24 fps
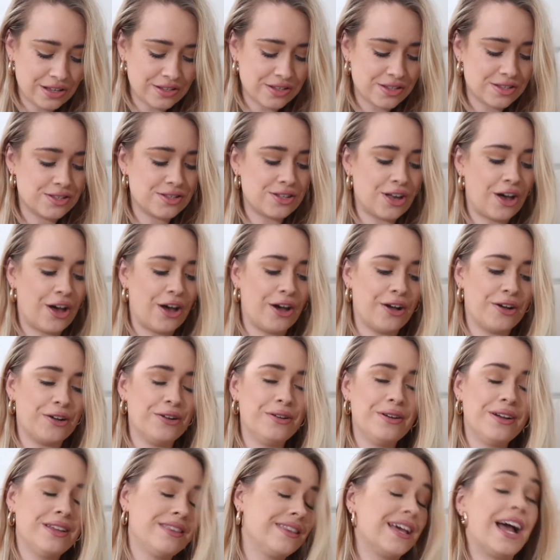So
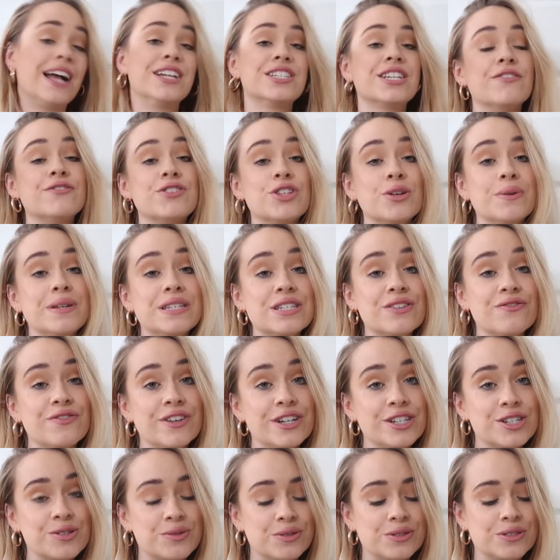they actually have 2
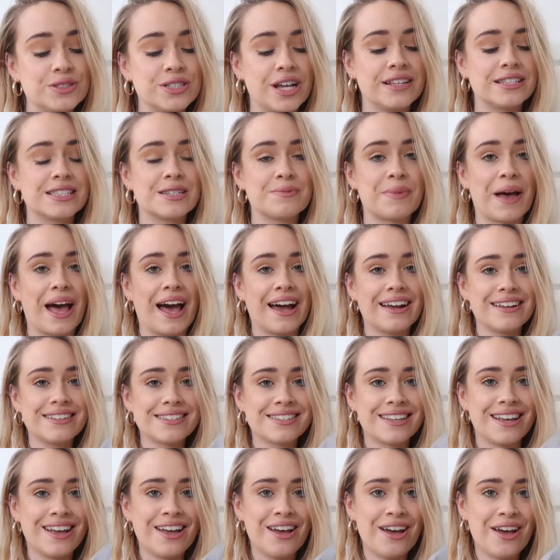individual dust
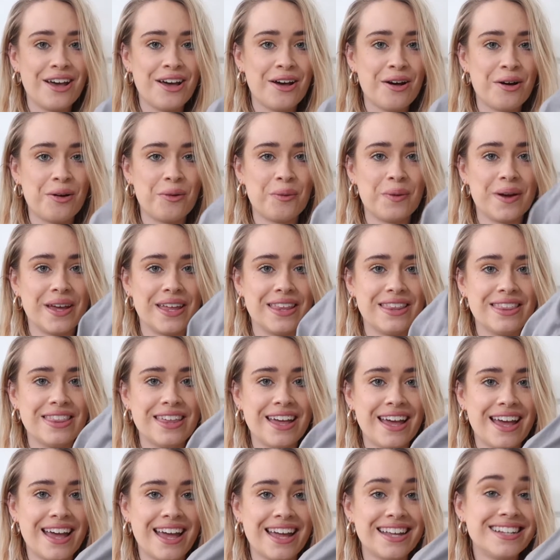bags with
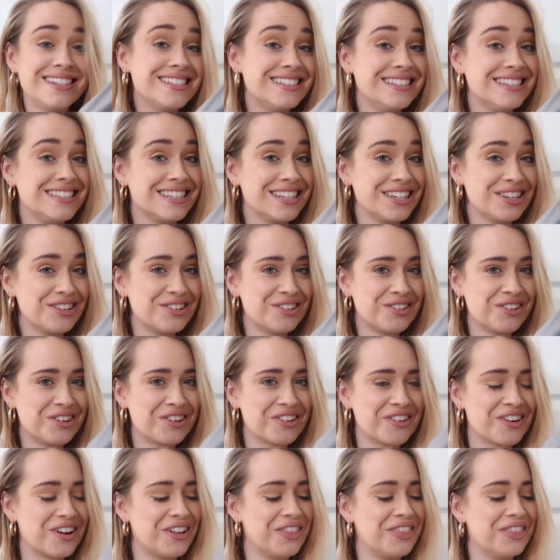
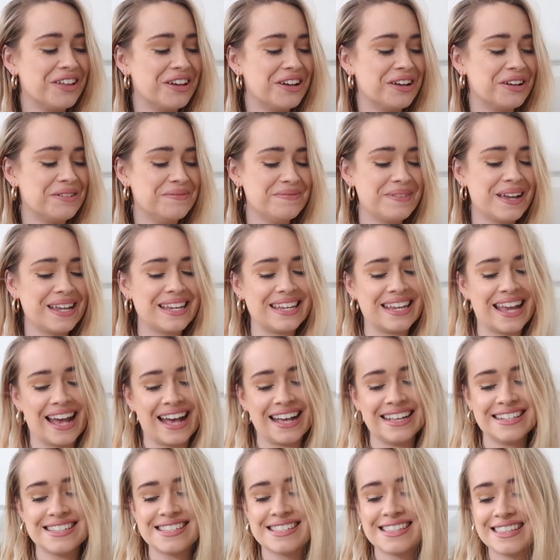Dior on them.
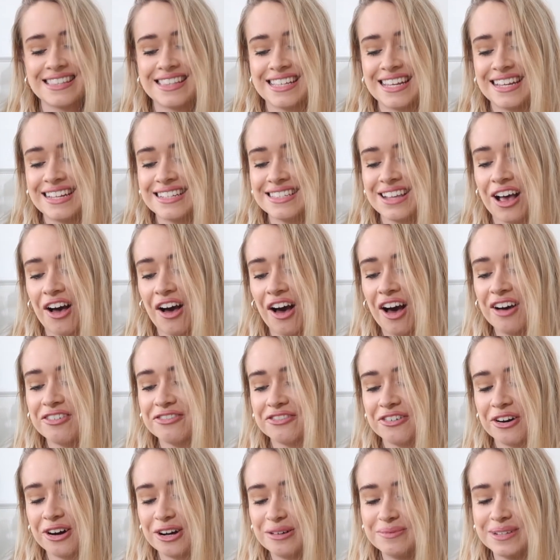Yes, these are
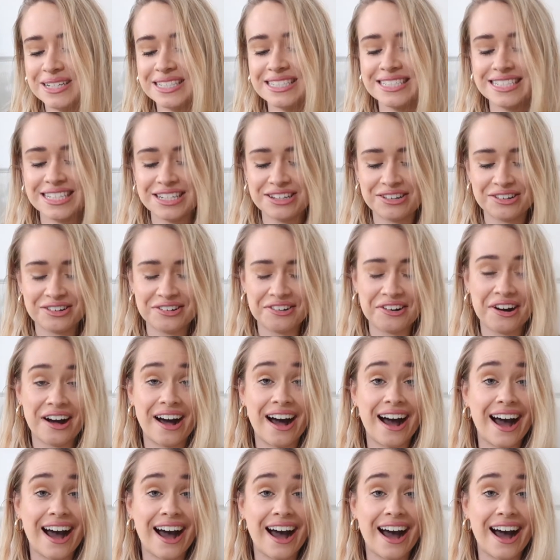from Dior.